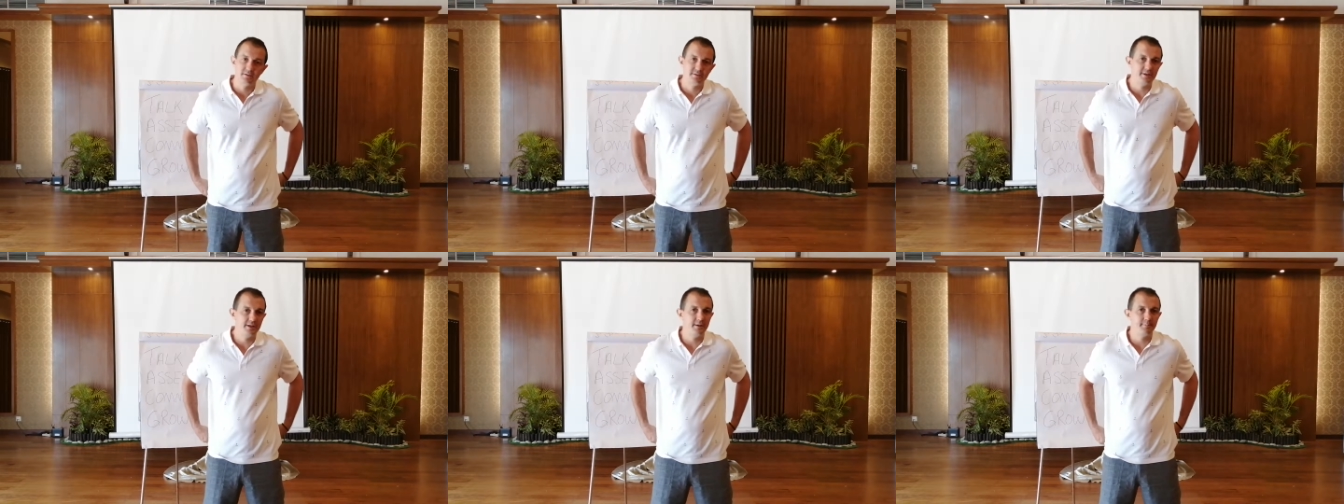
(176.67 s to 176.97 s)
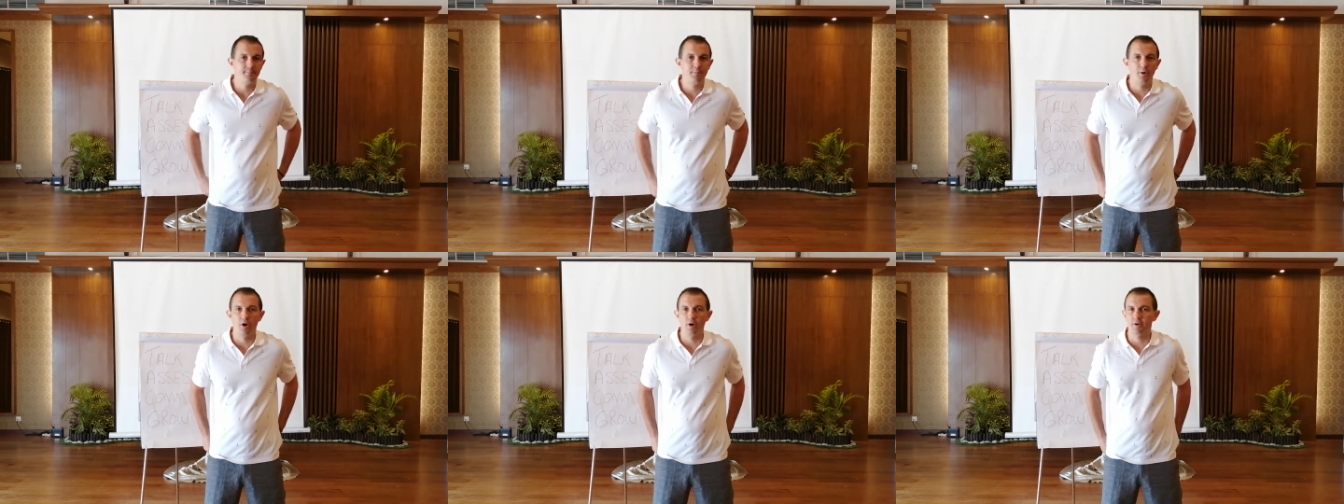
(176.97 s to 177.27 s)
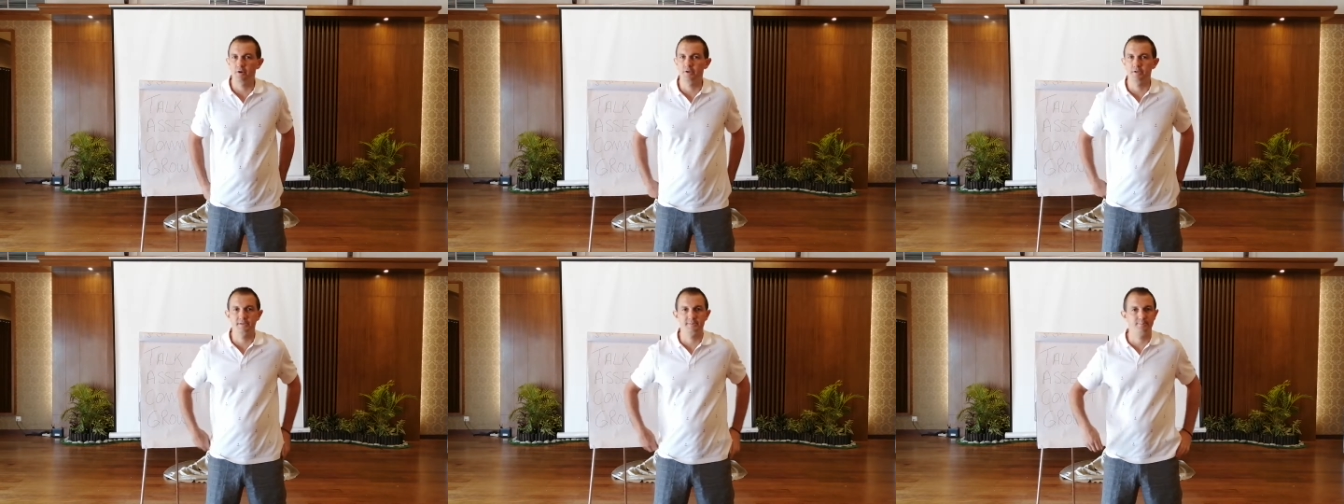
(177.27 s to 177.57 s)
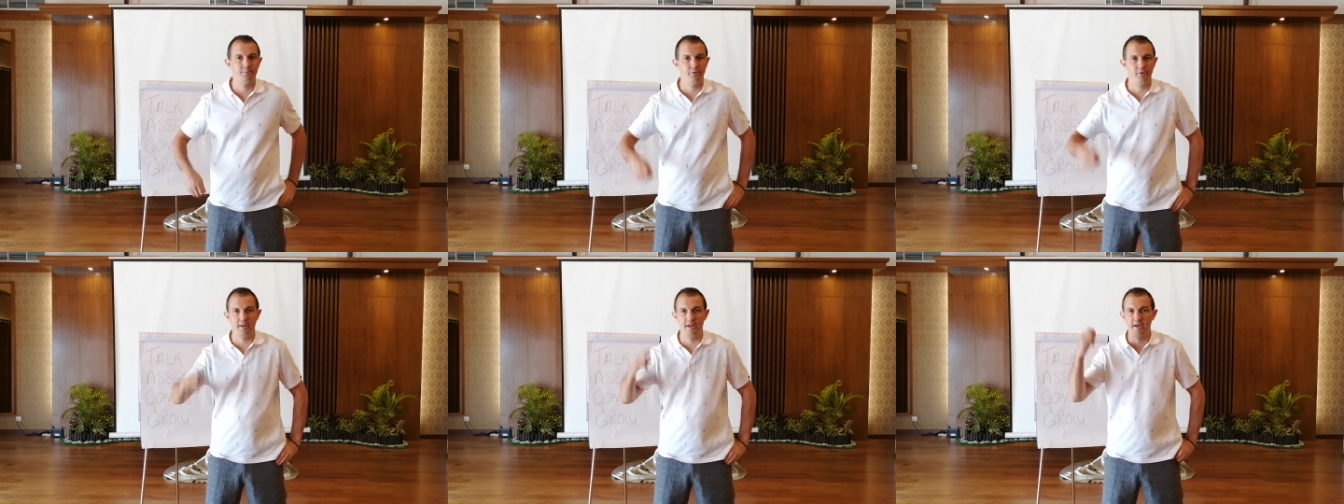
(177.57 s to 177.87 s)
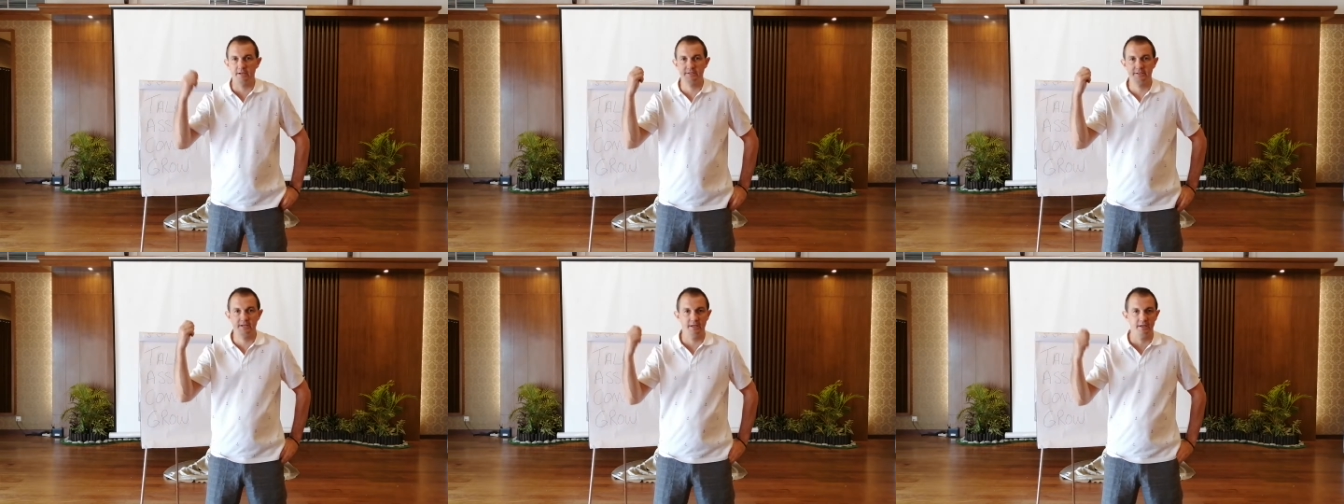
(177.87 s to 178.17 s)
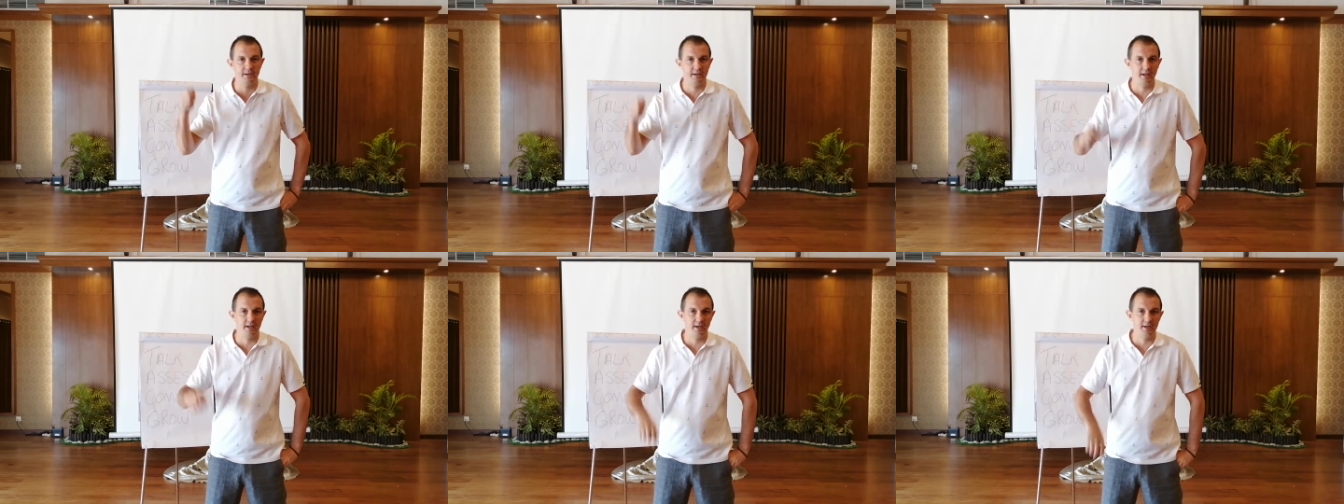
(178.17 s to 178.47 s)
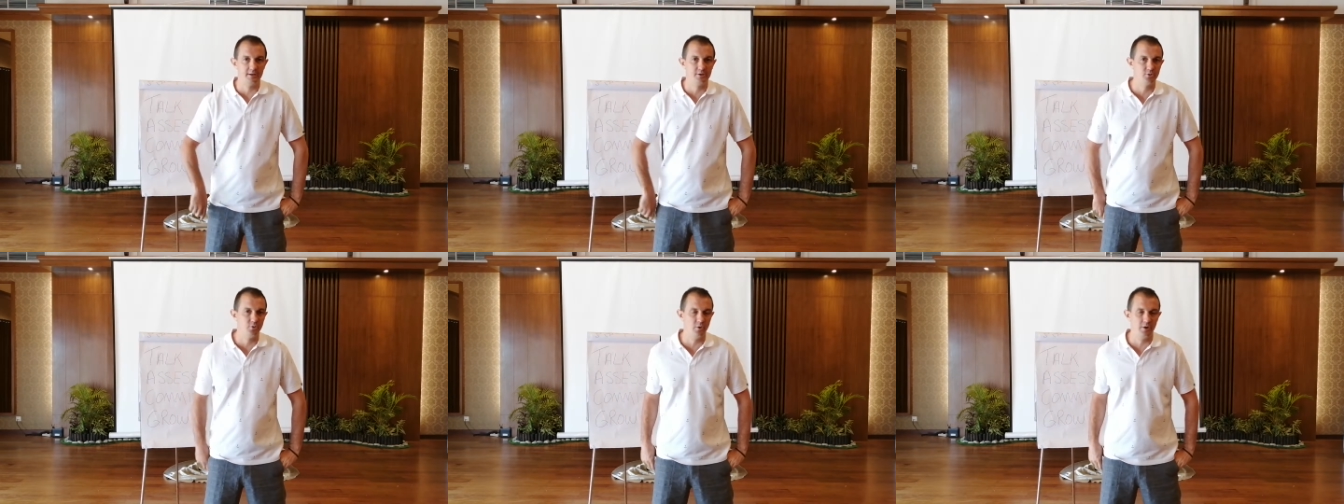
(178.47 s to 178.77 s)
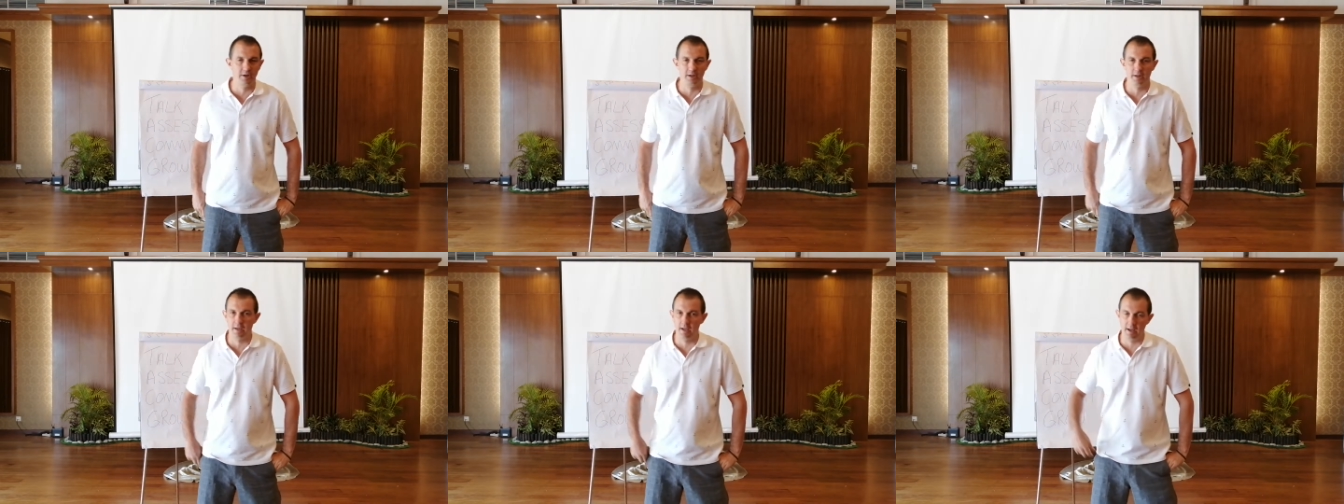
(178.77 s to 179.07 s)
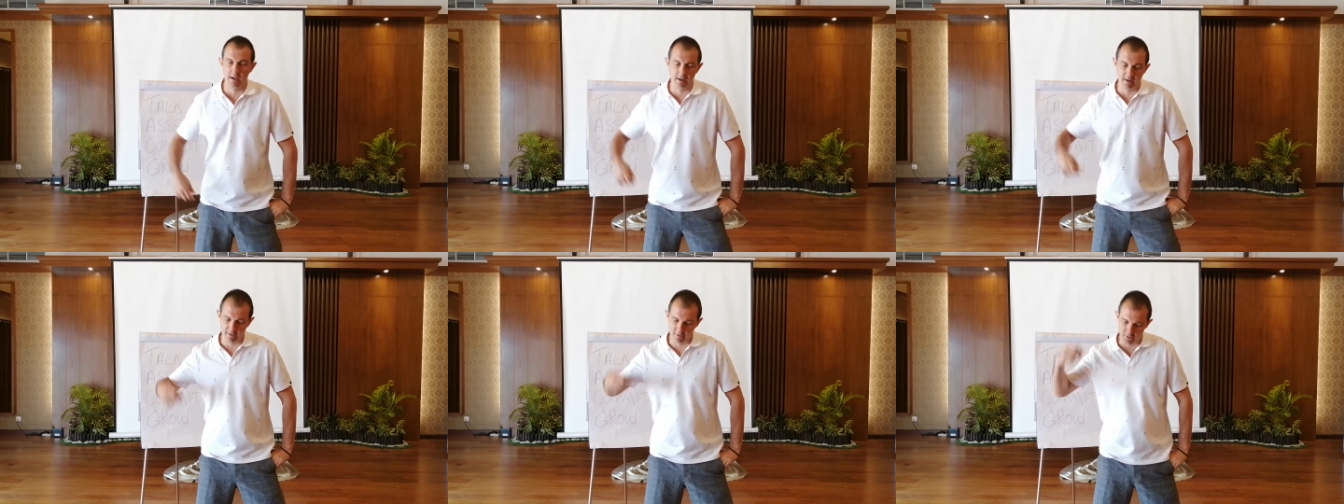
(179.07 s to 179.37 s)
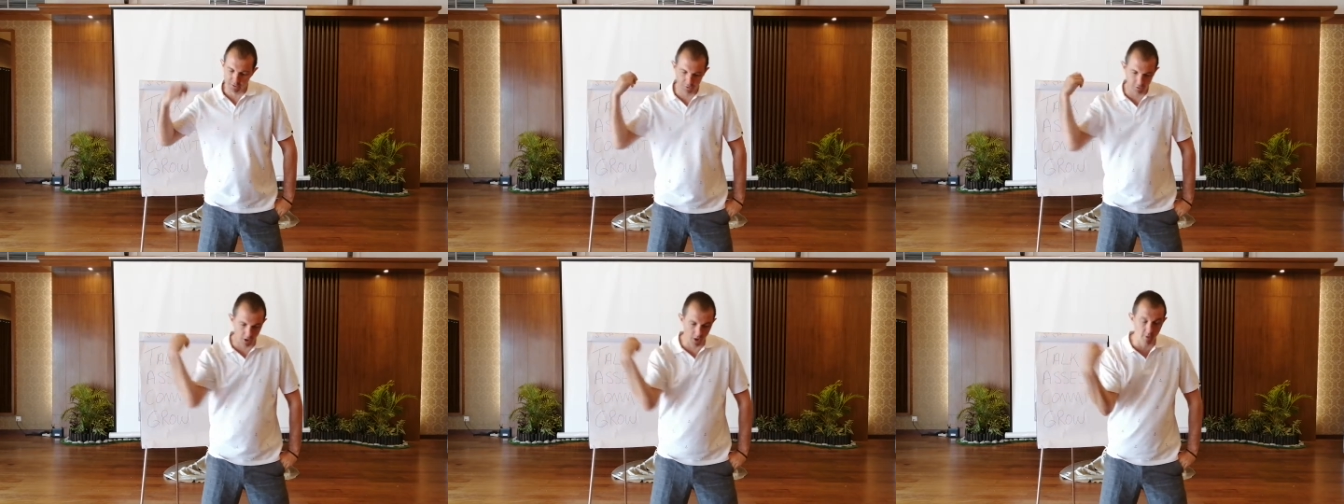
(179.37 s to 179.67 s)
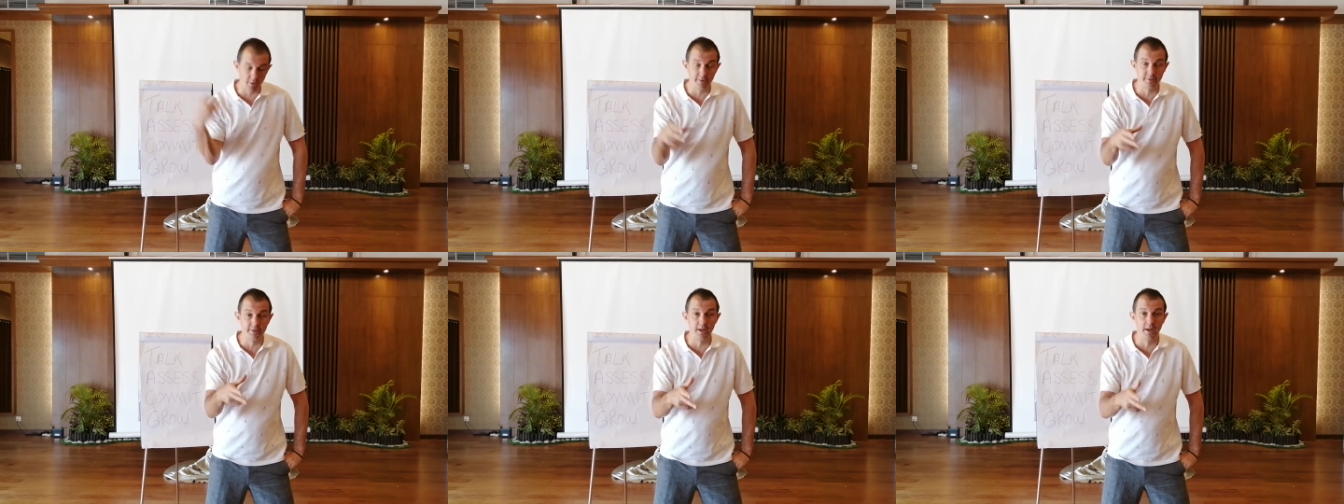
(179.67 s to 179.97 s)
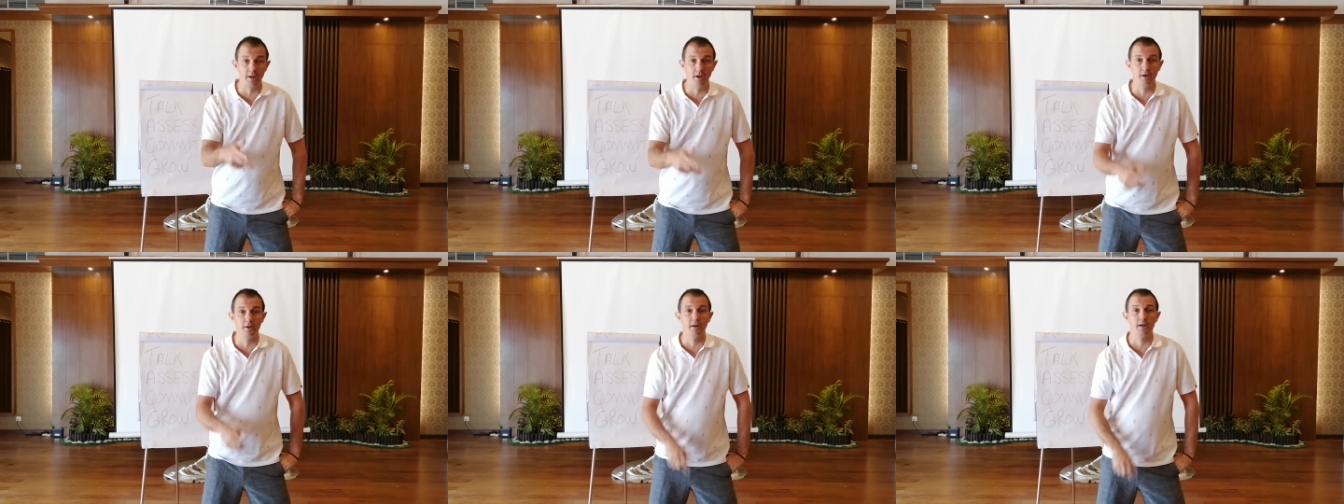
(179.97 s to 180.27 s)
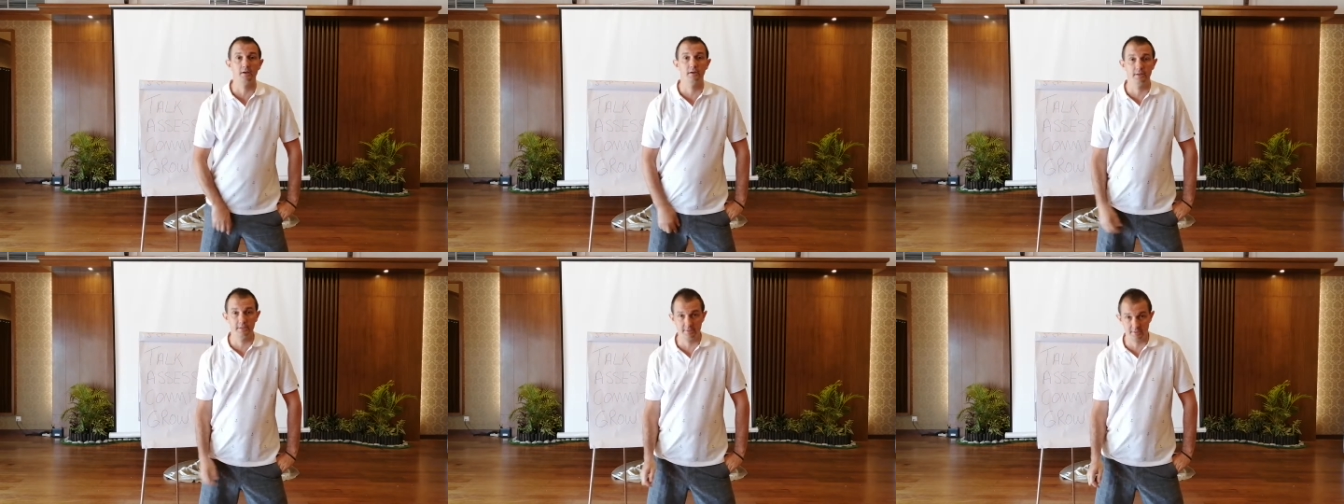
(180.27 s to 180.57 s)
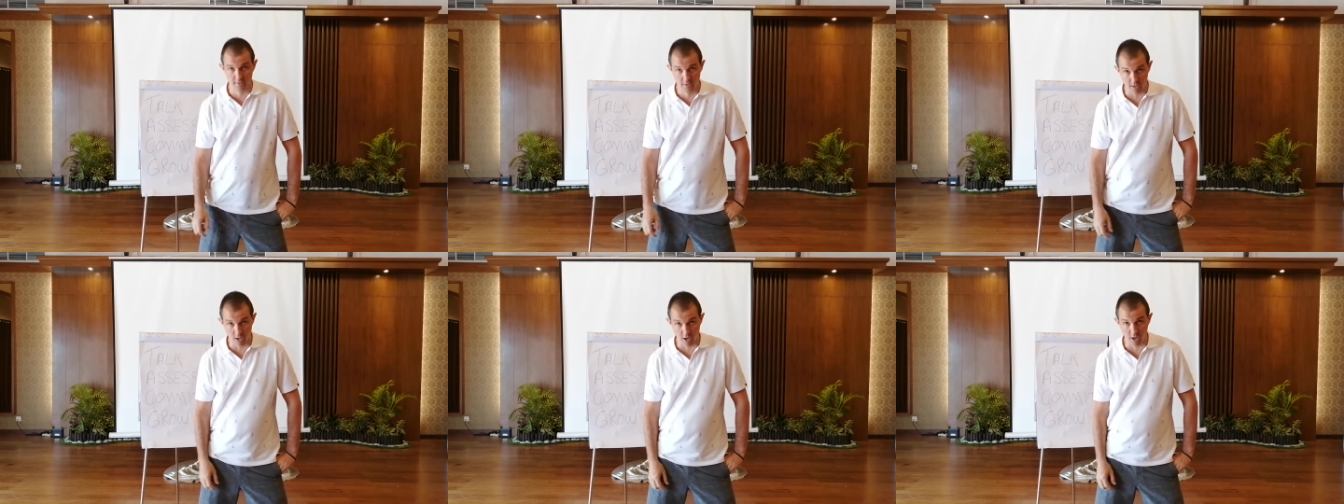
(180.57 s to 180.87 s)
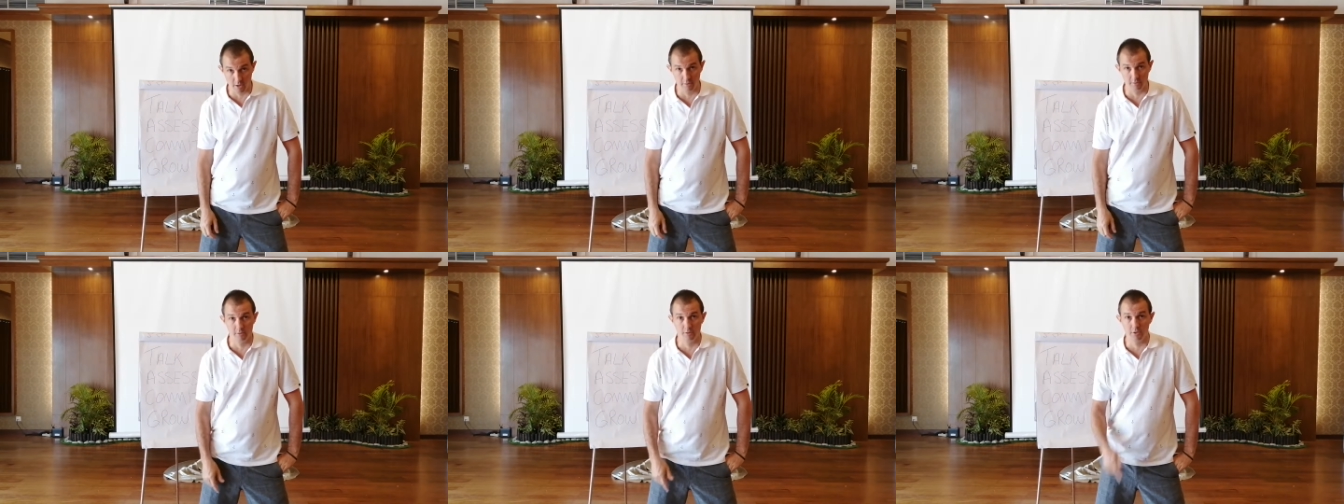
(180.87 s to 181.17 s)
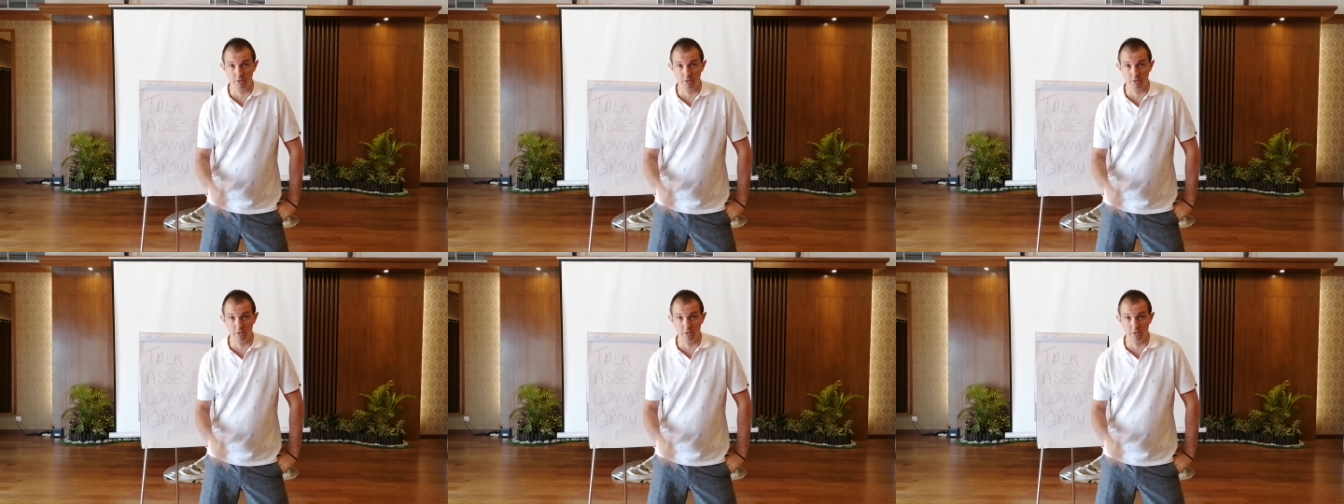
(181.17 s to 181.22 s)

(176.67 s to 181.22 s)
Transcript: deep pockets, pull out 10K, 20K, throw it down, let's go.